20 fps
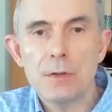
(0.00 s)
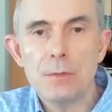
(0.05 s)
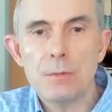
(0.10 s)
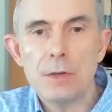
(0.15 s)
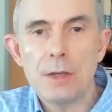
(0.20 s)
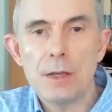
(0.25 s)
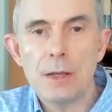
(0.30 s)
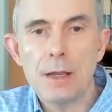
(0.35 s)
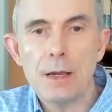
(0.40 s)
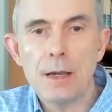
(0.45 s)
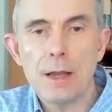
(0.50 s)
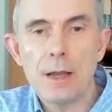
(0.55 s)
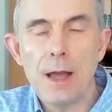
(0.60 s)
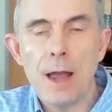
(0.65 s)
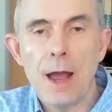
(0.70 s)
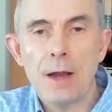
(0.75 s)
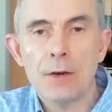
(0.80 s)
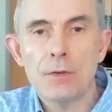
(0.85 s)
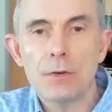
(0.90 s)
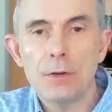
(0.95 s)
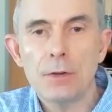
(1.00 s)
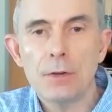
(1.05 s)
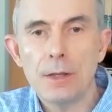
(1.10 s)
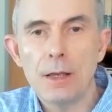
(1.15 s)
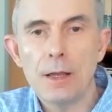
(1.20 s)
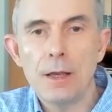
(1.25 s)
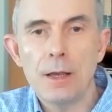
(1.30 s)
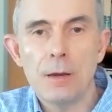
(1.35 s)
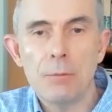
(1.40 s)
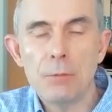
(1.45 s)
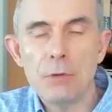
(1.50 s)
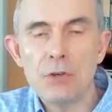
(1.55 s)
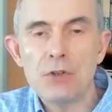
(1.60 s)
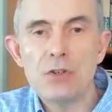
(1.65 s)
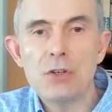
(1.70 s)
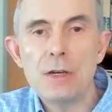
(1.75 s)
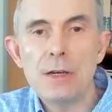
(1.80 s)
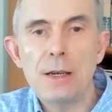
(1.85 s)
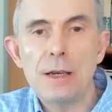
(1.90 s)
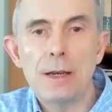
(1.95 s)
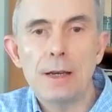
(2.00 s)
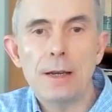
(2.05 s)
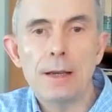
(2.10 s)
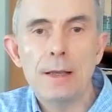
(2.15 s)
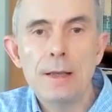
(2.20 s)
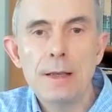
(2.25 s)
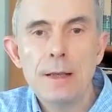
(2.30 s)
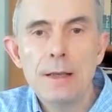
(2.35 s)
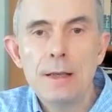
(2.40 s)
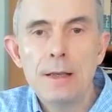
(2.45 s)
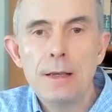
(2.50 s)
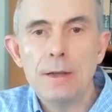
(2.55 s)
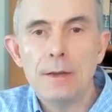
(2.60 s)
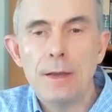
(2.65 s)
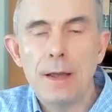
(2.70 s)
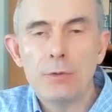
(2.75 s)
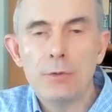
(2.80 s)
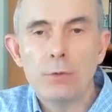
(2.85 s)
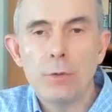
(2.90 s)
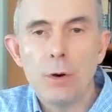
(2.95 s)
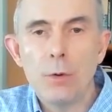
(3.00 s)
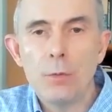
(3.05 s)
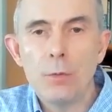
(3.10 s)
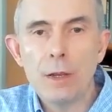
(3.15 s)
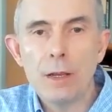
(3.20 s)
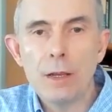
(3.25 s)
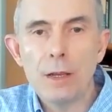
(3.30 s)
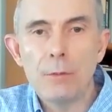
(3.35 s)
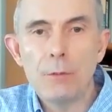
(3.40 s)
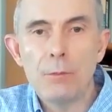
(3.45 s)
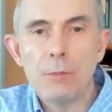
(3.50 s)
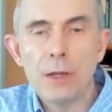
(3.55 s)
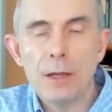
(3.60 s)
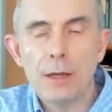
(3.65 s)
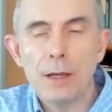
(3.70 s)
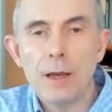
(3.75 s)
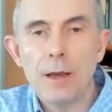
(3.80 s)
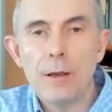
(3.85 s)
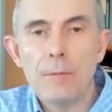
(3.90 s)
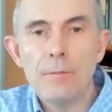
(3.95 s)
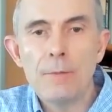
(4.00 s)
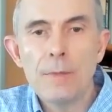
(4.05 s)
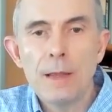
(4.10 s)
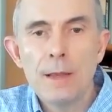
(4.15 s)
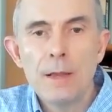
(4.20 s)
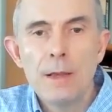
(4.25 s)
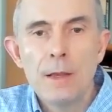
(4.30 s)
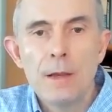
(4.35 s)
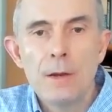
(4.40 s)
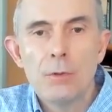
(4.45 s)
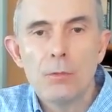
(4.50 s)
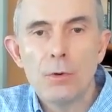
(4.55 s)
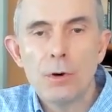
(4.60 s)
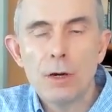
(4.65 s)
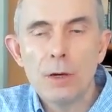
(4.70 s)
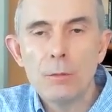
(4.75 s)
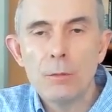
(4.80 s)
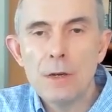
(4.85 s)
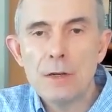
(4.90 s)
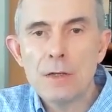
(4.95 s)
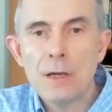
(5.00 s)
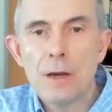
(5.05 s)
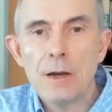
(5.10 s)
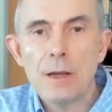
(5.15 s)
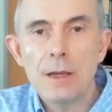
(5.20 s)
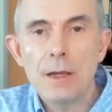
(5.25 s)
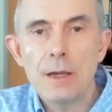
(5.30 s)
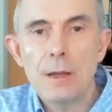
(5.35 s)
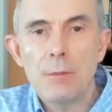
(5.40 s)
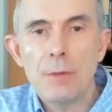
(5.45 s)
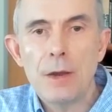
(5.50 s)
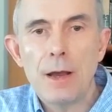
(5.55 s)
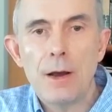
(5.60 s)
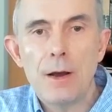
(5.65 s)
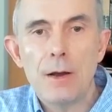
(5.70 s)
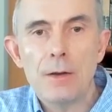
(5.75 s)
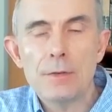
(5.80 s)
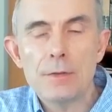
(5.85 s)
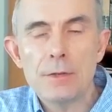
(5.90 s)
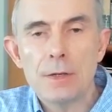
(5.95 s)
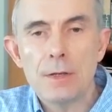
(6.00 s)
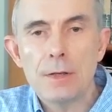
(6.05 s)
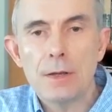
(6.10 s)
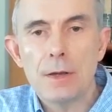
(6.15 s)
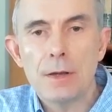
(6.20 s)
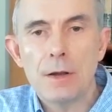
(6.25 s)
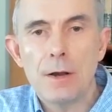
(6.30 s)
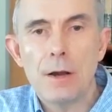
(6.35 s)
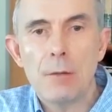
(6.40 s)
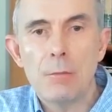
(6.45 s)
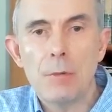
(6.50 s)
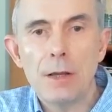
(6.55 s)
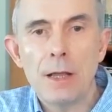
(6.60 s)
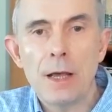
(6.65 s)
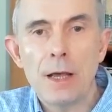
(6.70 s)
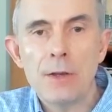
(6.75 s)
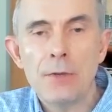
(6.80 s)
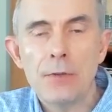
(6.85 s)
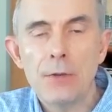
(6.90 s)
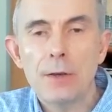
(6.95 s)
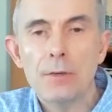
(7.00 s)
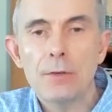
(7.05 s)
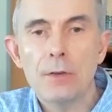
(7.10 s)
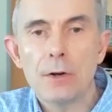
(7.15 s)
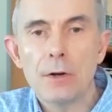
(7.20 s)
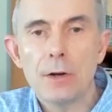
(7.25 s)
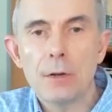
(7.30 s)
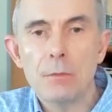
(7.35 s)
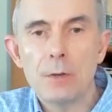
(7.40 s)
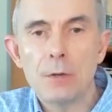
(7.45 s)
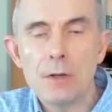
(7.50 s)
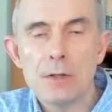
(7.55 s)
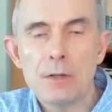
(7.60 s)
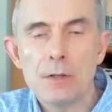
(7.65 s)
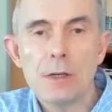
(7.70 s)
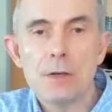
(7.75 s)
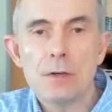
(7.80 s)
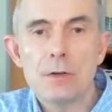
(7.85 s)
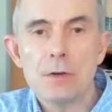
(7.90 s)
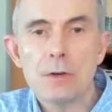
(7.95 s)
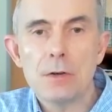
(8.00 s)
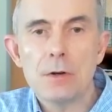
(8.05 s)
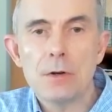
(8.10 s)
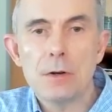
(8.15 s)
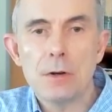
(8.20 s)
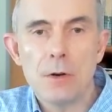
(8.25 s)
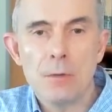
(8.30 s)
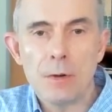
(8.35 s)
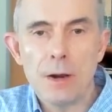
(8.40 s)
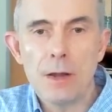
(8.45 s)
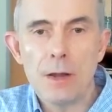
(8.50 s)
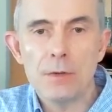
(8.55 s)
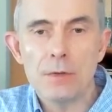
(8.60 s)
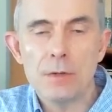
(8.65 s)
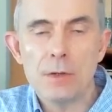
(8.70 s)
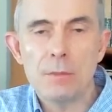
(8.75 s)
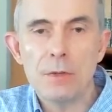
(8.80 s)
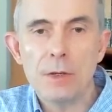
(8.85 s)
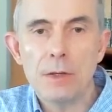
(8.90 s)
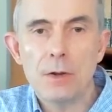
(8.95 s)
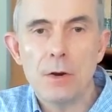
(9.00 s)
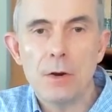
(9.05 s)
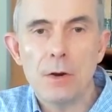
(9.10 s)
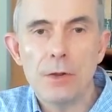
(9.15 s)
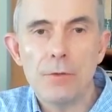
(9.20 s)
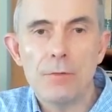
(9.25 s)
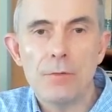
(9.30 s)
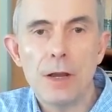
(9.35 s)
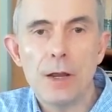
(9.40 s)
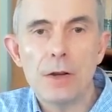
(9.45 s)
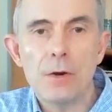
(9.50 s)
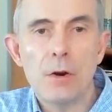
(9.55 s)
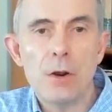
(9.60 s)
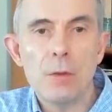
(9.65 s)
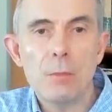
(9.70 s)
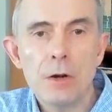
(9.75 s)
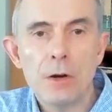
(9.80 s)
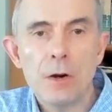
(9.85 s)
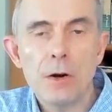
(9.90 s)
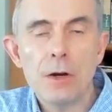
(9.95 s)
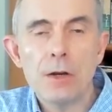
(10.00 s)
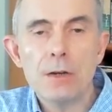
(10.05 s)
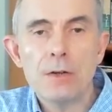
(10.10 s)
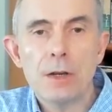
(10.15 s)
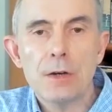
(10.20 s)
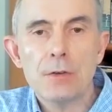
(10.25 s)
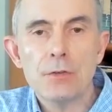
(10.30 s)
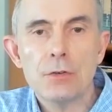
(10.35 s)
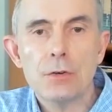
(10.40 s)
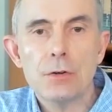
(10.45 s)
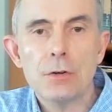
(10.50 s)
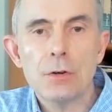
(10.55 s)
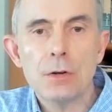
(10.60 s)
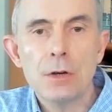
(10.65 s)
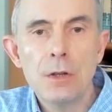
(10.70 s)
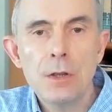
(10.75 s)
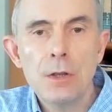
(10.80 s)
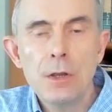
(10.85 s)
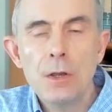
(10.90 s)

to being actually a machine. And that's what we pick up. We're going to be talking about a lot of things that are going to be centered around something called the von Neumann architecture,